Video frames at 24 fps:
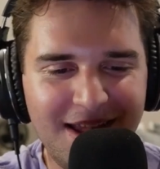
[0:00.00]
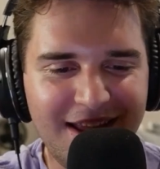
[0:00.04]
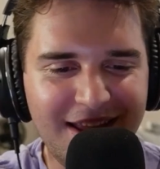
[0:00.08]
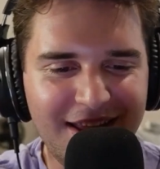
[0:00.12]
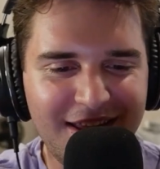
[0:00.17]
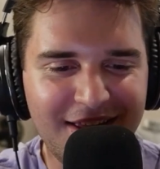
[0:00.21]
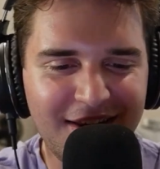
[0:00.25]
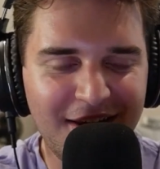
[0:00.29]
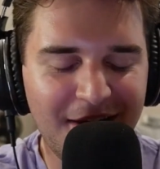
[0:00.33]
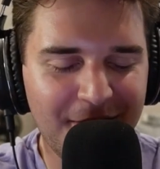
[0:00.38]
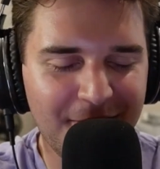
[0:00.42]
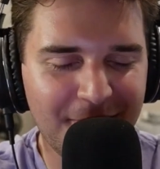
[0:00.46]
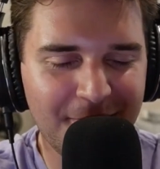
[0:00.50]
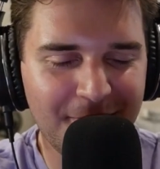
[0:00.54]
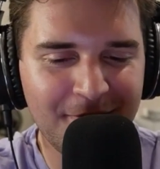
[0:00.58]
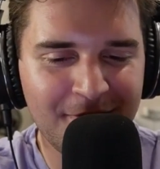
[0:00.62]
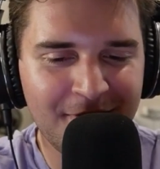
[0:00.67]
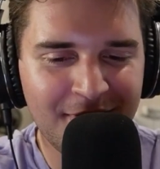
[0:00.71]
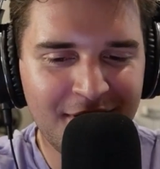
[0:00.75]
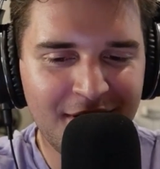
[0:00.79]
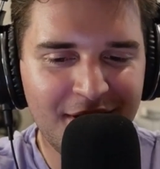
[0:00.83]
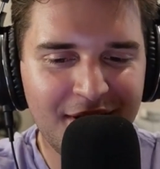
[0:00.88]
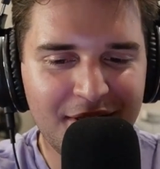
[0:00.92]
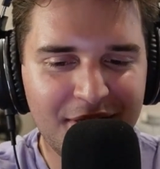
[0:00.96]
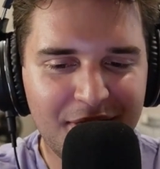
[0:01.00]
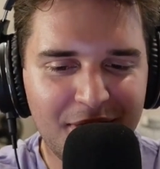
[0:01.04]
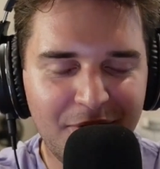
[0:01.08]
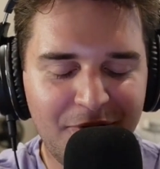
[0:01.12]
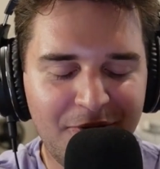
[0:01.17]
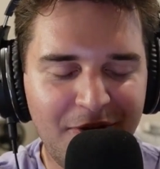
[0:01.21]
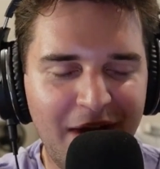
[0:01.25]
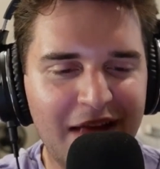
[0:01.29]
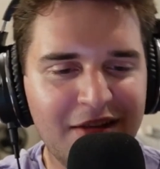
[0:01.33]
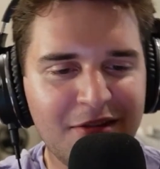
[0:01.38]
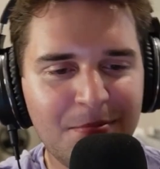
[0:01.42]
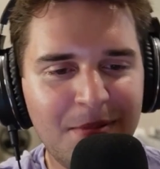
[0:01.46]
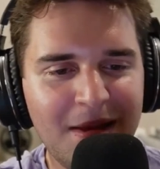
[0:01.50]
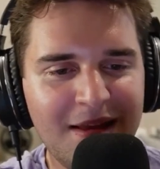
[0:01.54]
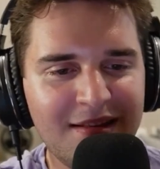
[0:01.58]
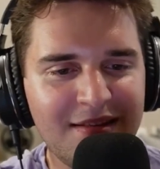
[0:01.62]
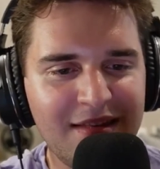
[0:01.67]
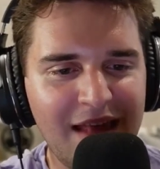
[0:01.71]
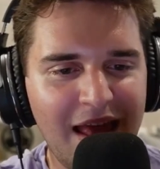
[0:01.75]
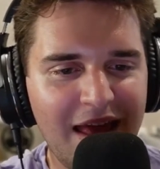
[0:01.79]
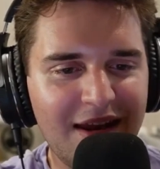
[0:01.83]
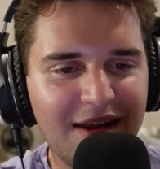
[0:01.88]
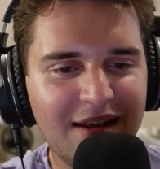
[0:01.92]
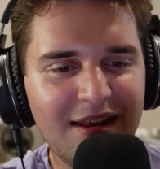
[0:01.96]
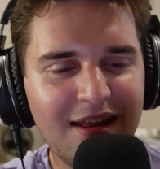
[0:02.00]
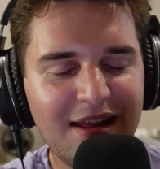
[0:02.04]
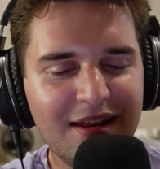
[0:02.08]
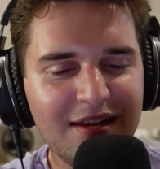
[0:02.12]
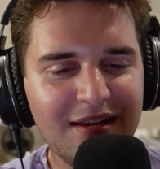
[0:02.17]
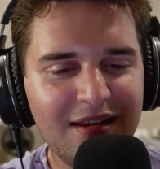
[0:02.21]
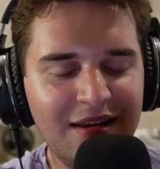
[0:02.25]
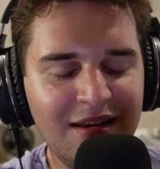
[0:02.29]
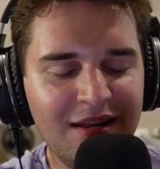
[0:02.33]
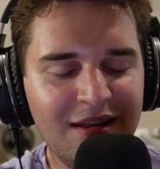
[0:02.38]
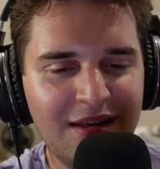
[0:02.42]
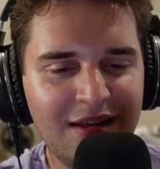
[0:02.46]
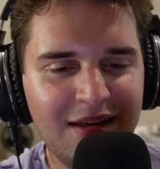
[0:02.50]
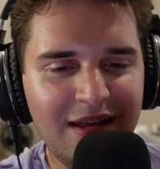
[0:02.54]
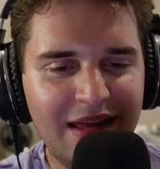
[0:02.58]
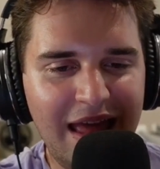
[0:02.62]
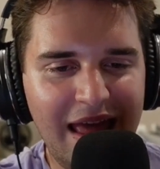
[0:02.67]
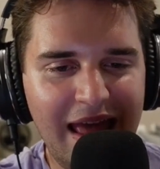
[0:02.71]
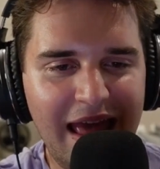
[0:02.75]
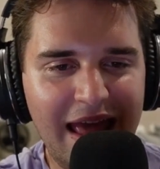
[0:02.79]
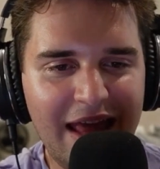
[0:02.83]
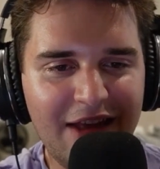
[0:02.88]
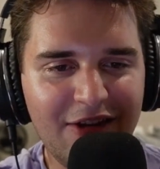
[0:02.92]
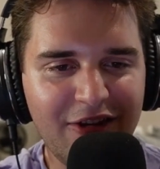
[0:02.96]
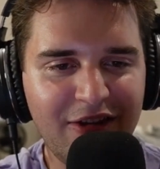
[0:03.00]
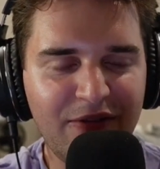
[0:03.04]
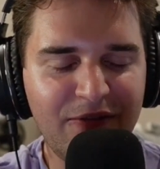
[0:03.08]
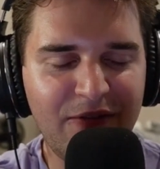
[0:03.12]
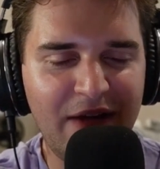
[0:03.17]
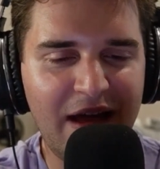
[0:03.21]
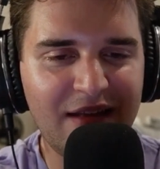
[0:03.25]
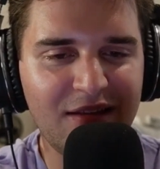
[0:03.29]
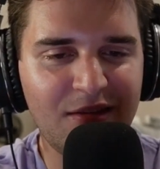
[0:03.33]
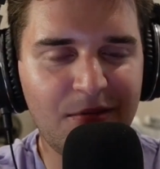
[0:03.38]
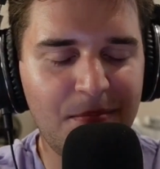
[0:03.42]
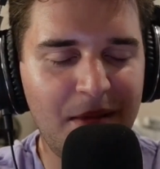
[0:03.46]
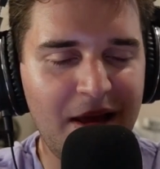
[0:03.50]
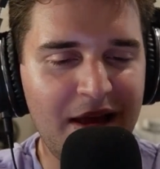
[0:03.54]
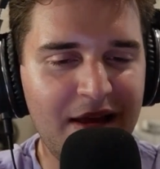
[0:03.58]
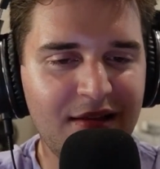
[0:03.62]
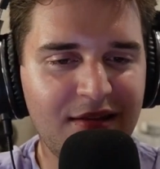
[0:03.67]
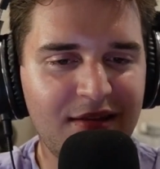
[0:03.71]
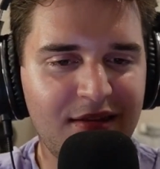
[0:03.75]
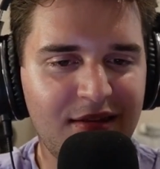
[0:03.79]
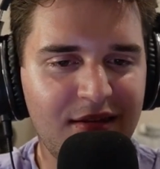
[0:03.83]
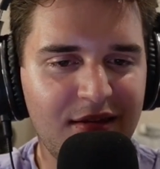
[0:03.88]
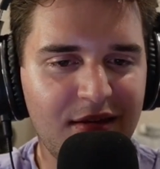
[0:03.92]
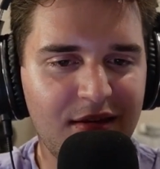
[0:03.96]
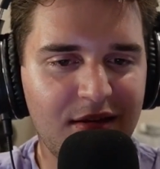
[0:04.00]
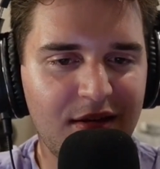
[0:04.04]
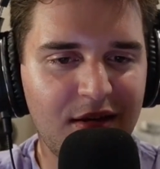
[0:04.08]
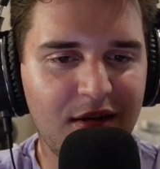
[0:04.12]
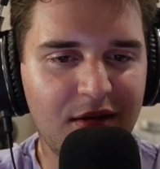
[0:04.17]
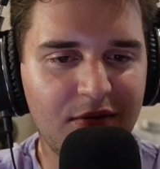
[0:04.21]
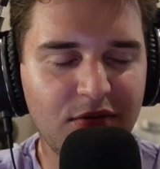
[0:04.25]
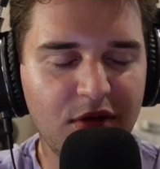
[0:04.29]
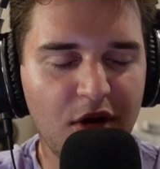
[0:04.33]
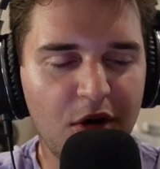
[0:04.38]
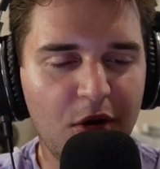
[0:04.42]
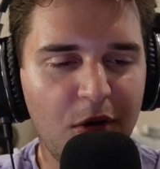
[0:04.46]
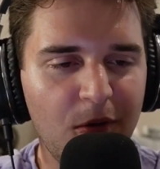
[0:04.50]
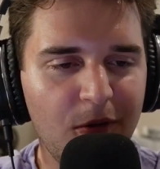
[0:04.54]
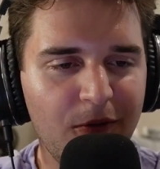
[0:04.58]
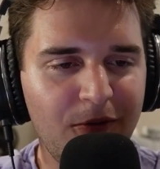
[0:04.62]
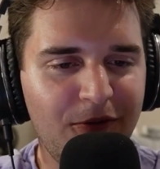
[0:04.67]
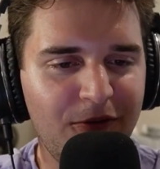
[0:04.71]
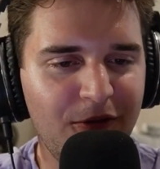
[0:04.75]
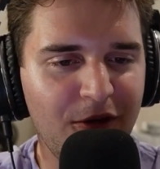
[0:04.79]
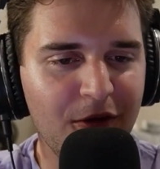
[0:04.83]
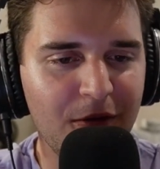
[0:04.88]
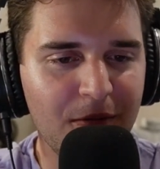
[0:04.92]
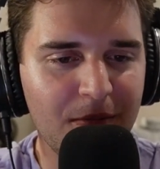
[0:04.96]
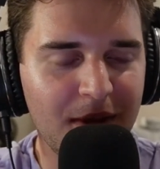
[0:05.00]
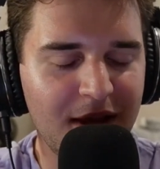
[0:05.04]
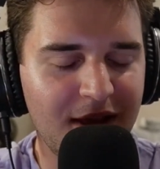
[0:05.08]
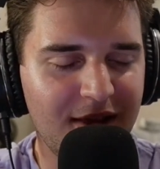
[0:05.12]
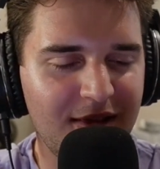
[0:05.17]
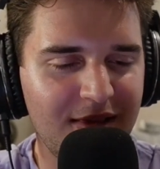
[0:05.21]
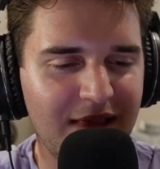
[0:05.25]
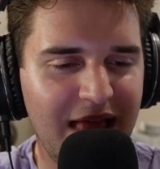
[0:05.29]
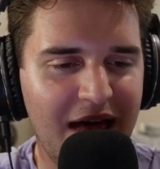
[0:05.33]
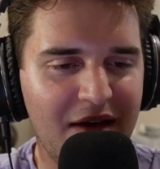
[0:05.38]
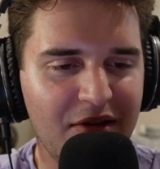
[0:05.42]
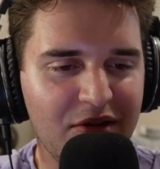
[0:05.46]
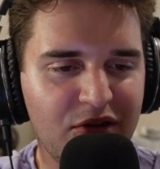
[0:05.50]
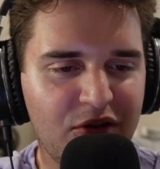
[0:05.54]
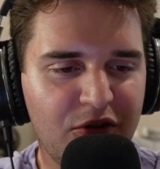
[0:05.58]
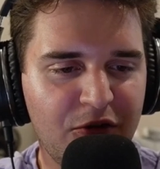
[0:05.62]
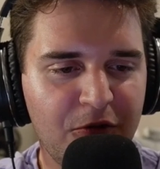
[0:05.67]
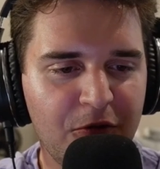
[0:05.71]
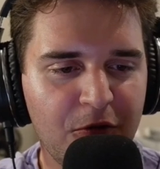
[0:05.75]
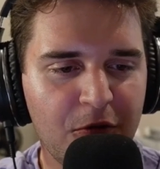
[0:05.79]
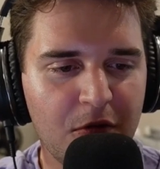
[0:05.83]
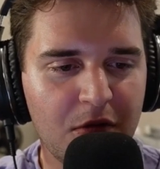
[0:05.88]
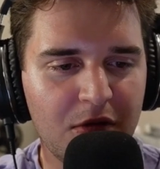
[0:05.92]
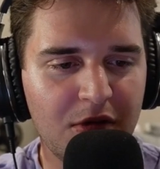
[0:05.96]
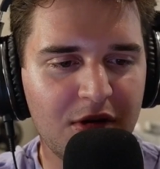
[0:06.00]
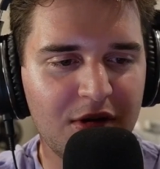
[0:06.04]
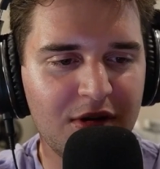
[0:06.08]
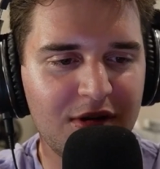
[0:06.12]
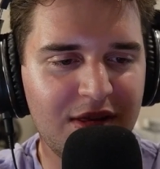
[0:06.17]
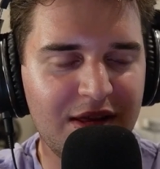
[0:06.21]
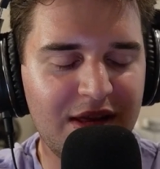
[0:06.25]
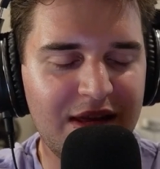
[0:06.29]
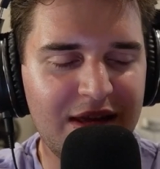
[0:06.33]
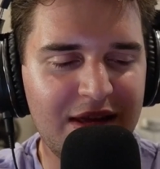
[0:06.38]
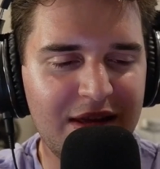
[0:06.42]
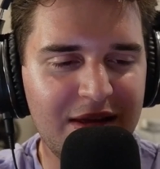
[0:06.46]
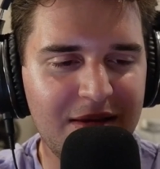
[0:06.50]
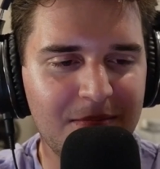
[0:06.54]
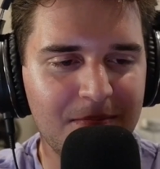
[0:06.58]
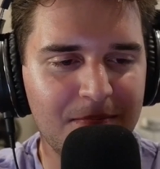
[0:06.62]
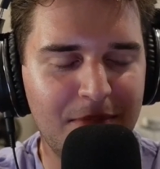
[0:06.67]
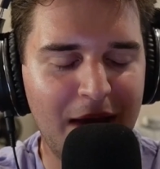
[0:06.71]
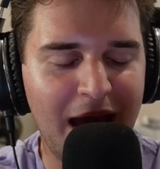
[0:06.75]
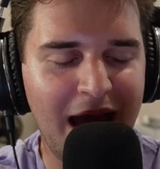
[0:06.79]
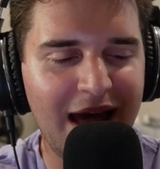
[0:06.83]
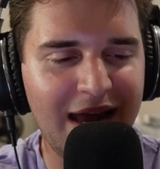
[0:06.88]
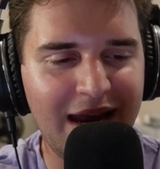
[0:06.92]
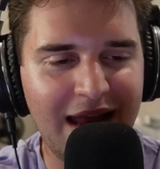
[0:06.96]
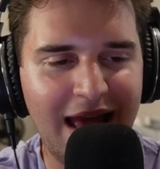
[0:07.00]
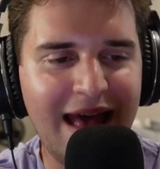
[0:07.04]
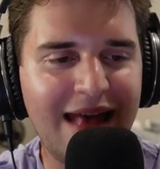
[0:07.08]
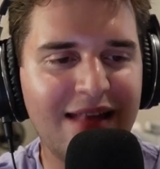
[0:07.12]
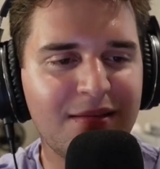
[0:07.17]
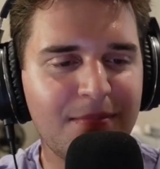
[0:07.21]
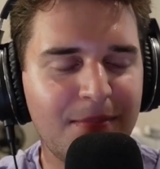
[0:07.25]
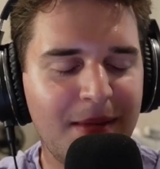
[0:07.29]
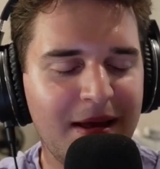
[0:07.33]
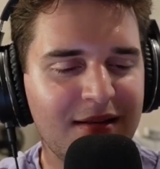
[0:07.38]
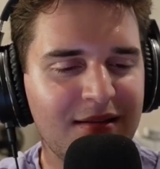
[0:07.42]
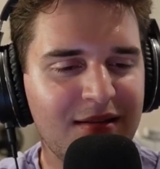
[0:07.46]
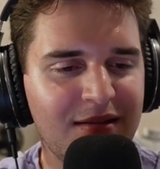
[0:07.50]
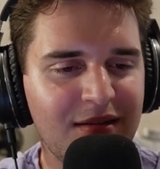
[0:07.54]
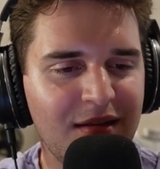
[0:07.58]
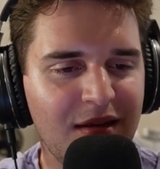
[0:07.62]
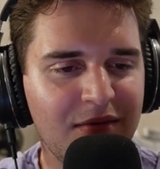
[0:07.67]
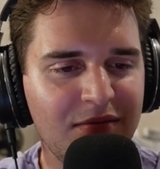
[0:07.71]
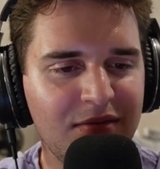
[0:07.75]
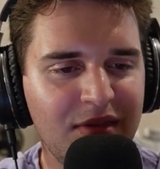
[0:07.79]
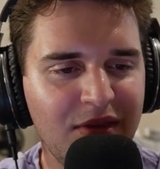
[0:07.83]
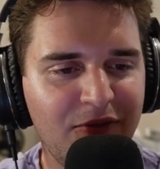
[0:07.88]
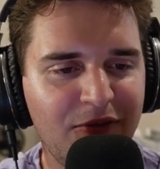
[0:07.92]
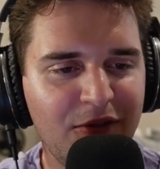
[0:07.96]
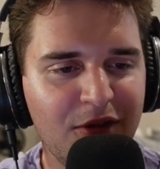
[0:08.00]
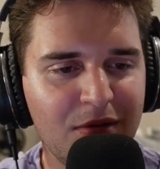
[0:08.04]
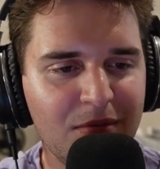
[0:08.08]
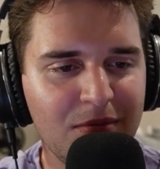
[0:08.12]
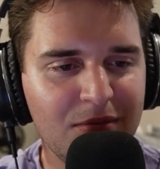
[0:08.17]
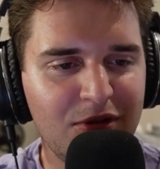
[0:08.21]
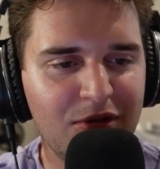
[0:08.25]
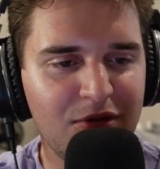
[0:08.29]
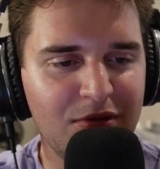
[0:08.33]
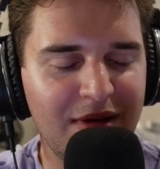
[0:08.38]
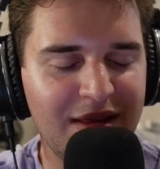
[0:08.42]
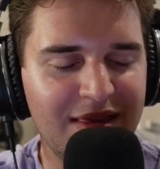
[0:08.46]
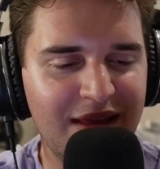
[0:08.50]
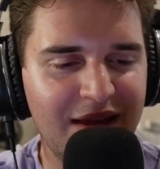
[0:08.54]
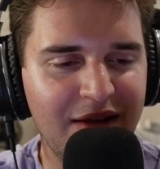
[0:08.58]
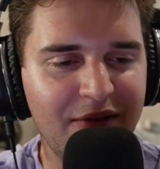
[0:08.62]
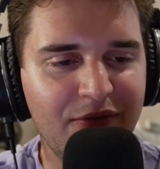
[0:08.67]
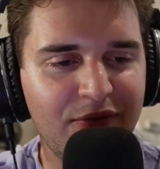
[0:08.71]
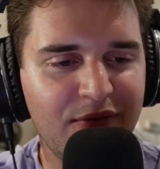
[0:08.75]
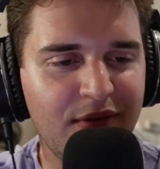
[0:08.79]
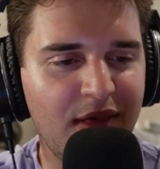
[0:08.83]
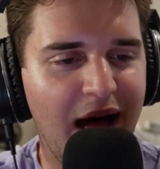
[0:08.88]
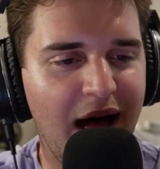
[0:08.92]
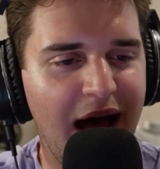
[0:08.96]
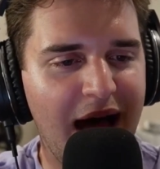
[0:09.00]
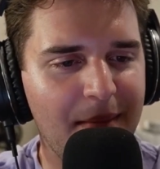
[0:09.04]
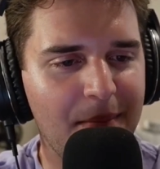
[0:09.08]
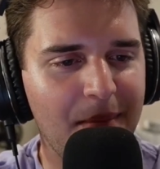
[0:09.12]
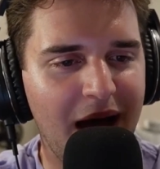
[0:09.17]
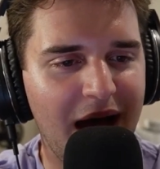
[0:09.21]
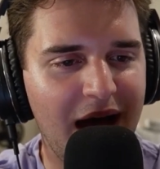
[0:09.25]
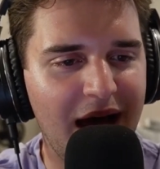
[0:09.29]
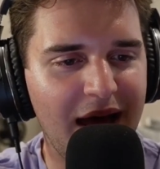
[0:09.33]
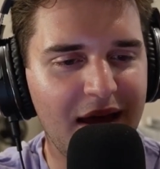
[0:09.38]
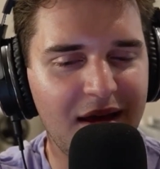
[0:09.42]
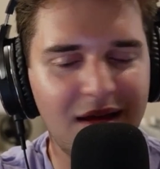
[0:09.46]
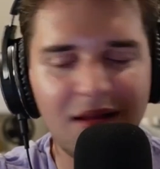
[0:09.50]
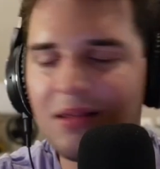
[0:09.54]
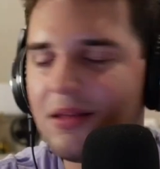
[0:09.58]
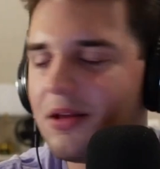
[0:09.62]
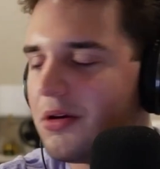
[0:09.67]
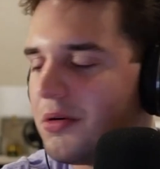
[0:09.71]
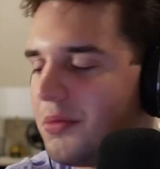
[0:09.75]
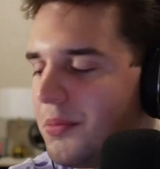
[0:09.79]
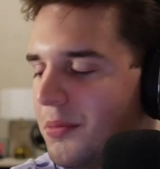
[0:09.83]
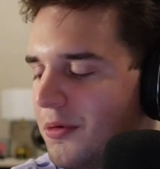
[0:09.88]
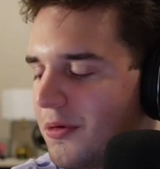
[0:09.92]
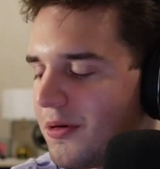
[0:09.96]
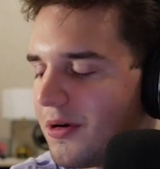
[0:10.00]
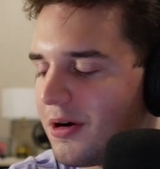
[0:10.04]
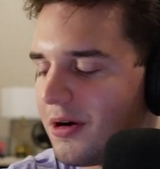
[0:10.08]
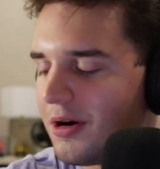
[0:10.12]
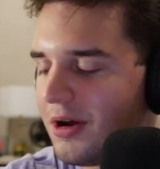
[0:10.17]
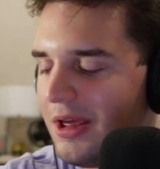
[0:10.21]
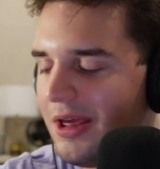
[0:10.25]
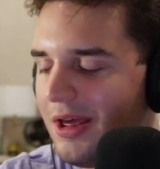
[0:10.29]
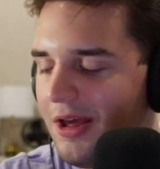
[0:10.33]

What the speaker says: You know, the fast-paced editing and just fast pace of the whole film allows for the bad aspects of the film to, I think, fly by a little more.